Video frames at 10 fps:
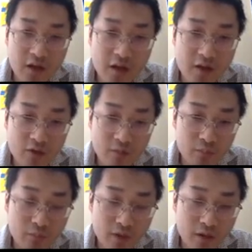
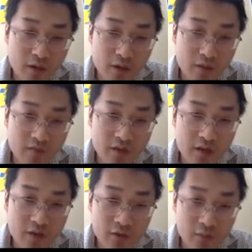
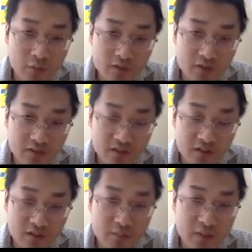error process
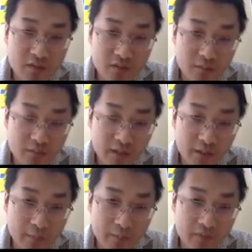is bounded by